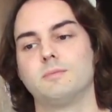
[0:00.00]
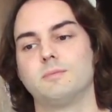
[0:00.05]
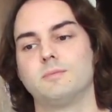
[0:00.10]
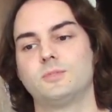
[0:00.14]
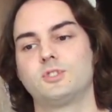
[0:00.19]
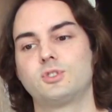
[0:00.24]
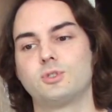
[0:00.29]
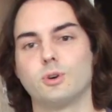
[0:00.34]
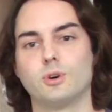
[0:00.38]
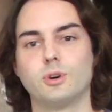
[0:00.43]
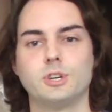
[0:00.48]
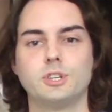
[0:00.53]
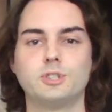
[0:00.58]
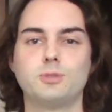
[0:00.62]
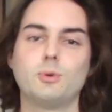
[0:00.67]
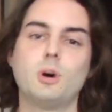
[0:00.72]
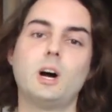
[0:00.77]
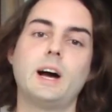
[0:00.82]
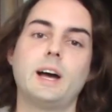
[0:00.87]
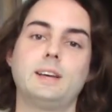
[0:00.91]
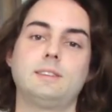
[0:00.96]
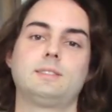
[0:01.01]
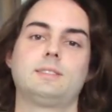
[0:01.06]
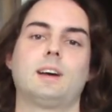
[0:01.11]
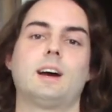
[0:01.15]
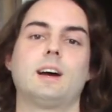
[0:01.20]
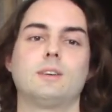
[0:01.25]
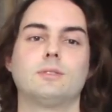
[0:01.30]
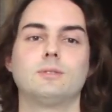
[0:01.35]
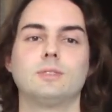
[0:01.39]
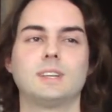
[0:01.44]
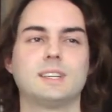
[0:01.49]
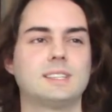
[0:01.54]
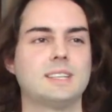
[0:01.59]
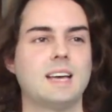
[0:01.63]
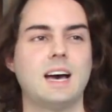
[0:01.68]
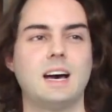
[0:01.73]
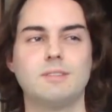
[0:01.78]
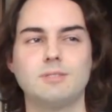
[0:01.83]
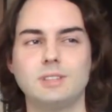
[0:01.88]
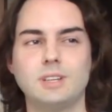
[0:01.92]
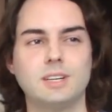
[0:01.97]
Storage wise, I don't like to
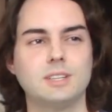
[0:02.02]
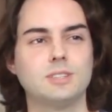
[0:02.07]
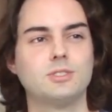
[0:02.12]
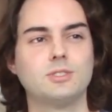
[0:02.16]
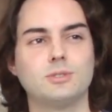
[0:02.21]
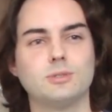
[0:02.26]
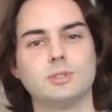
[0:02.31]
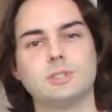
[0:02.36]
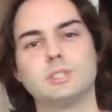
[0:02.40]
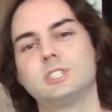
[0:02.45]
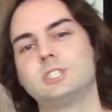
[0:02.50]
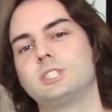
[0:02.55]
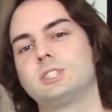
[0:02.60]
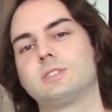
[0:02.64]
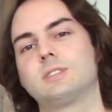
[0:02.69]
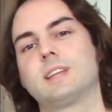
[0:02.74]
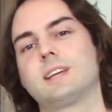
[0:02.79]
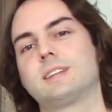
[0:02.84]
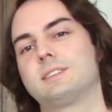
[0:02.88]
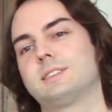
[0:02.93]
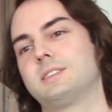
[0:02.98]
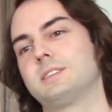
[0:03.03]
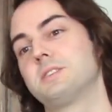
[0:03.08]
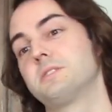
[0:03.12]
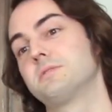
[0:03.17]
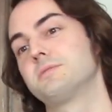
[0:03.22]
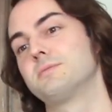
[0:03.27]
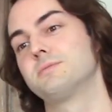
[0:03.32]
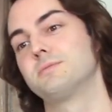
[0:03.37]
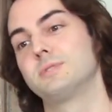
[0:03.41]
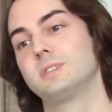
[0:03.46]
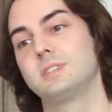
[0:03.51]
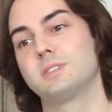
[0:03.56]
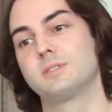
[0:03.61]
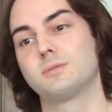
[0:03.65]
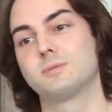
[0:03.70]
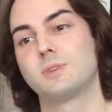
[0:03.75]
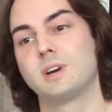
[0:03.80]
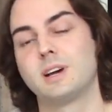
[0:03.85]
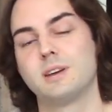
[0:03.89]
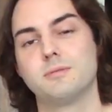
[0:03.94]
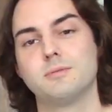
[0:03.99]
have a lot of storage, so that's another reason
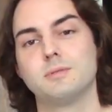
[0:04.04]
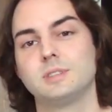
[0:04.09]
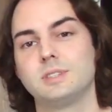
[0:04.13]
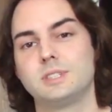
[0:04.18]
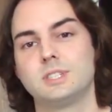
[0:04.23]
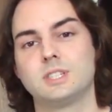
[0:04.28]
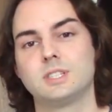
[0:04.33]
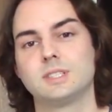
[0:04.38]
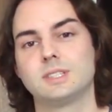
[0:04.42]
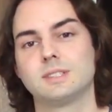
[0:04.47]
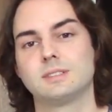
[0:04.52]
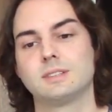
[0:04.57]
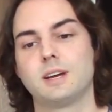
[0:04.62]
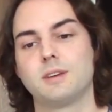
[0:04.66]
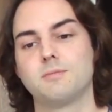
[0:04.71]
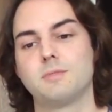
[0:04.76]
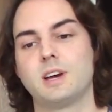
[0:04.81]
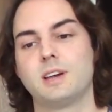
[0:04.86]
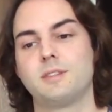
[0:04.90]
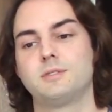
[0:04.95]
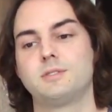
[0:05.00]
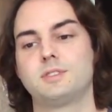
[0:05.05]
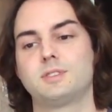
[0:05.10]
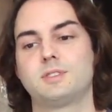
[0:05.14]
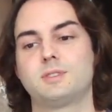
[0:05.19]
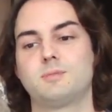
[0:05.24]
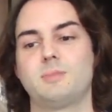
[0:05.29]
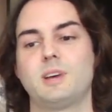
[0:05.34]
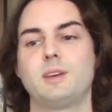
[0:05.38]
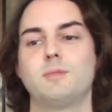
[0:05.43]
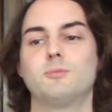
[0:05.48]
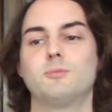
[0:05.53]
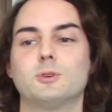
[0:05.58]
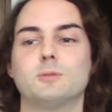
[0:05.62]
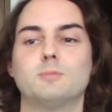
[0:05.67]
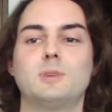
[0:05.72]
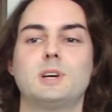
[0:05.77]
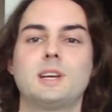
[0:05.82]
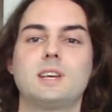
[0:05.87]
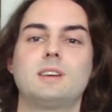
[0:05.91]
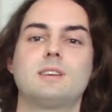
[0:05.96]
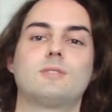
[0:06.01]
why I'd rather just spend
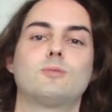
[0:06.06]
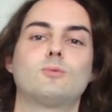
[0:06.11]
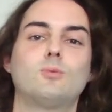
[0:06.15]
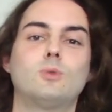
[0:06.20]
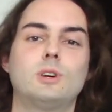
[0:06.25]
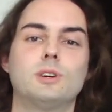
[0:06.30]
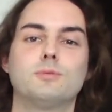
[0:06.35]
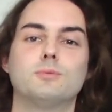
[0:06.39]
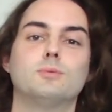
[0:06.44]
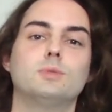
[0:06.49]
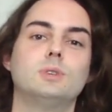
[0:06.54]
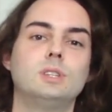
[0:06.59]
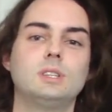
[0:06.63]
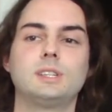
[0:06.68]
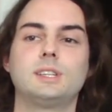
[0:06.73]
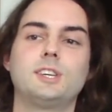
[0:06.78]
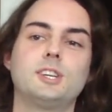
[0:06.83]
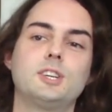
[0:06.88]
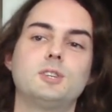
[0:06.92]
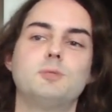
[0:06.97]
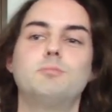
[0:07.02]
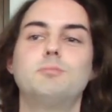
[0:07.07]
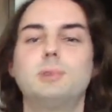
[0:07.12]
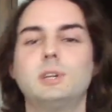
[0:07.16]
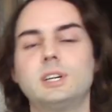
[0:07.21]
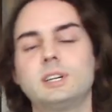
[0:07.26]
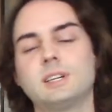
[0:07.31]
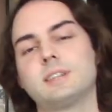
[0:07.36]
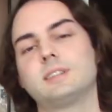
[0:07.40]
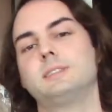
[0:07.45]
money on one really good book.